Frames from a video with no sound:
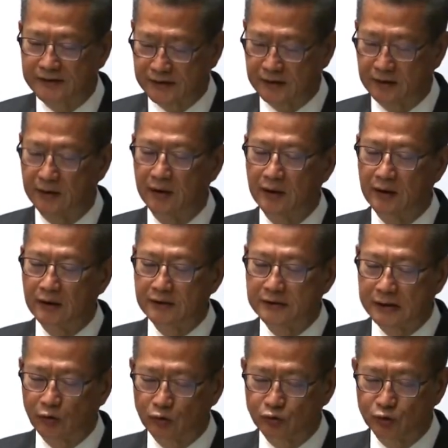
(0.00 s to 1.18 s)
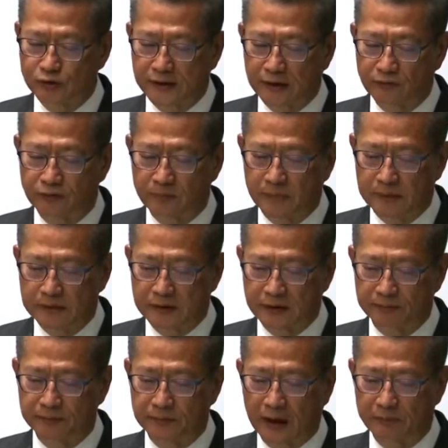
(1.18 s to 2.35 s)
continuing to grant the
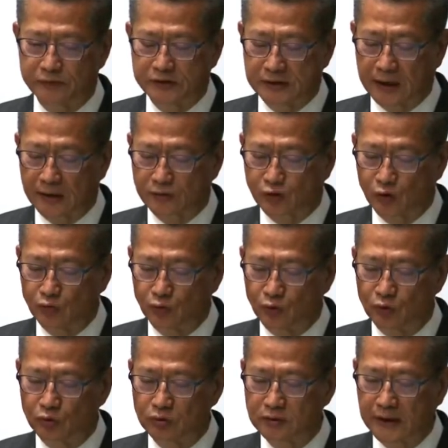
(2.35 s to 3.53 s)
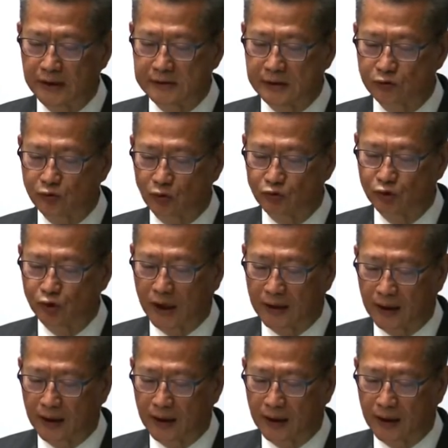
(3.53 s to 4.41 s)
75% rental or fee concession